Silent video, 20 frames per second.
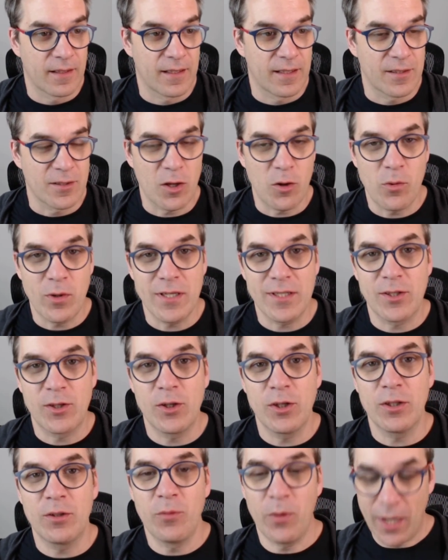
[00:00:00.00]
It's always
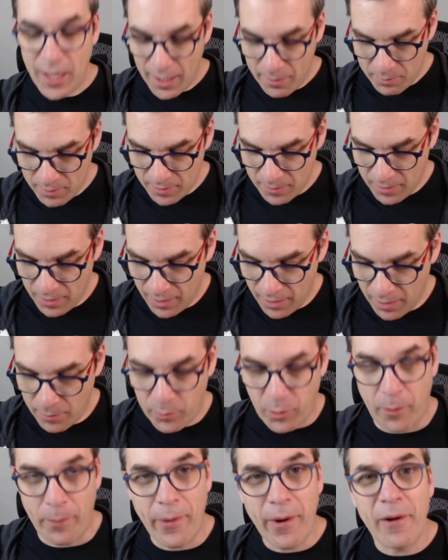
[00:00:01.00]
good when I'm in
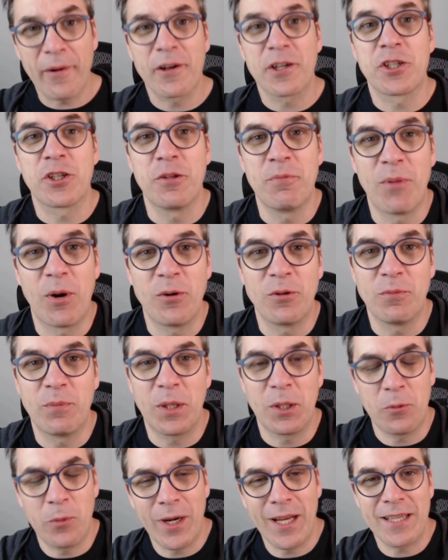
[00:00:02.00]
preparation mode,
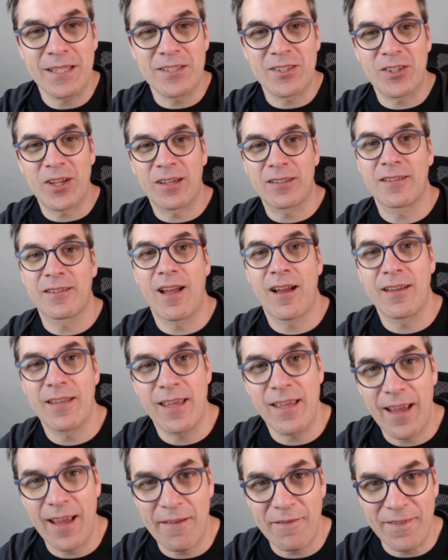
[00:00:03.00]
but when I start
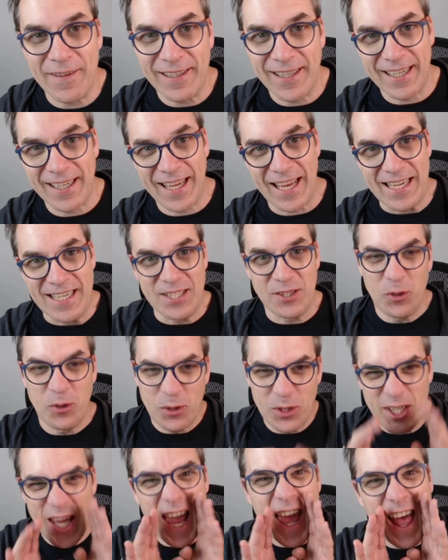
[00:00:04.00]
talking, I feel like I need to
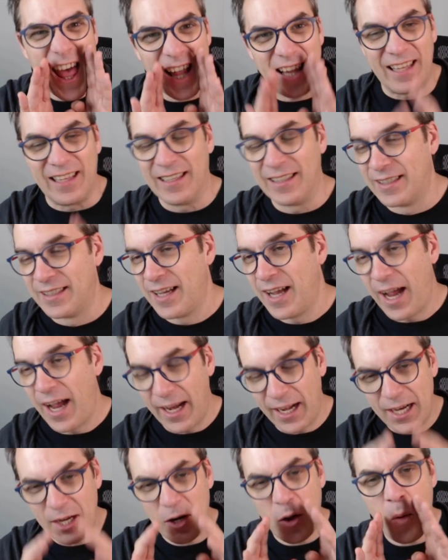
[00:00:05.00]
yell, and
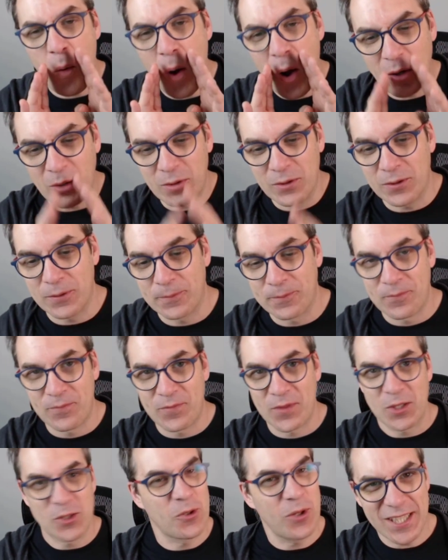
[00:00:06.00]
I don't want.
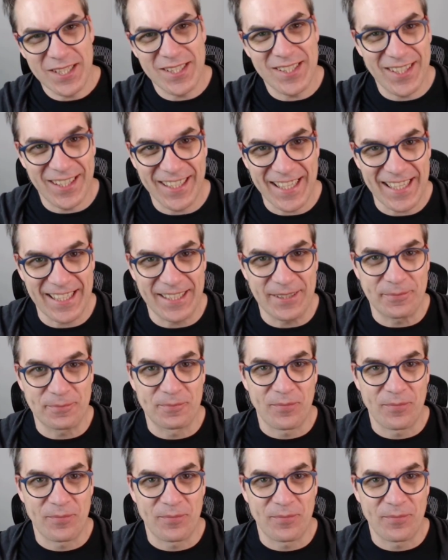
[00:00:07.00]
So let's start again.